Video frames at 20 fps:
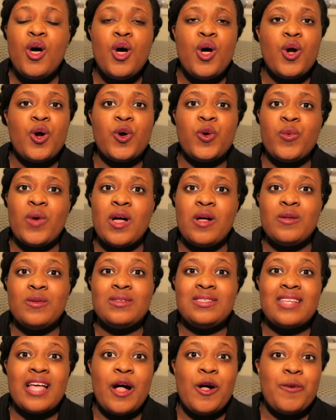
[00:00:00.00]
or else
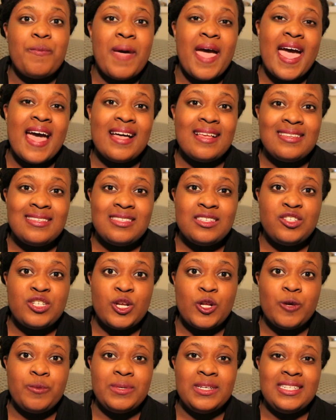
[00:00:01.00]
I'll pass the
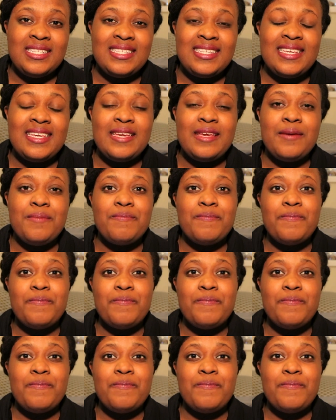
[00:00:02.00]
JLPT,